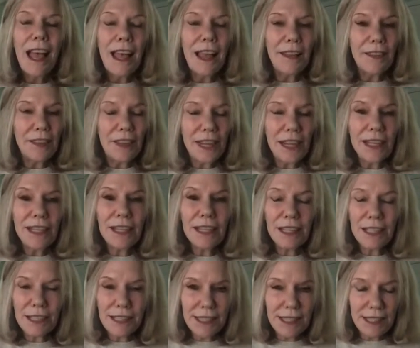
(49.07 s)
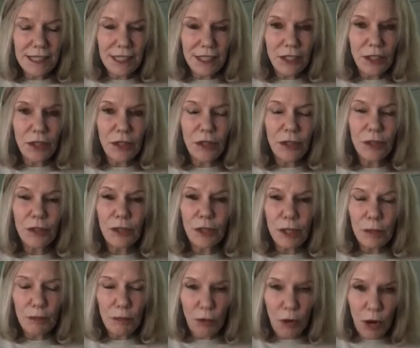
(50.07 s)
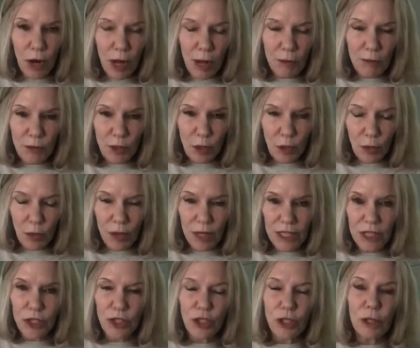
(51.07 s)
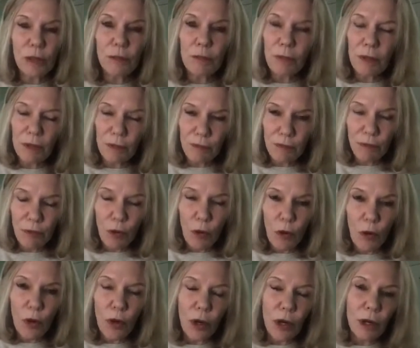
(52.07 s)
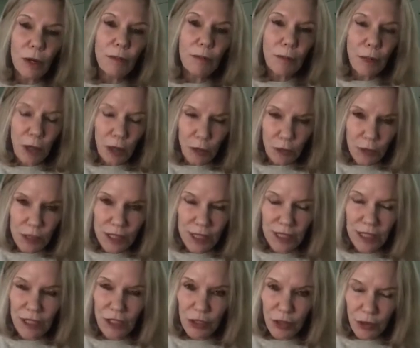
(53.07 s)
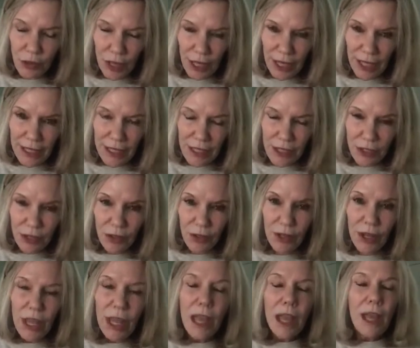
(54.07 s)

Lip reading: and then consider the prompt question before posting your answer.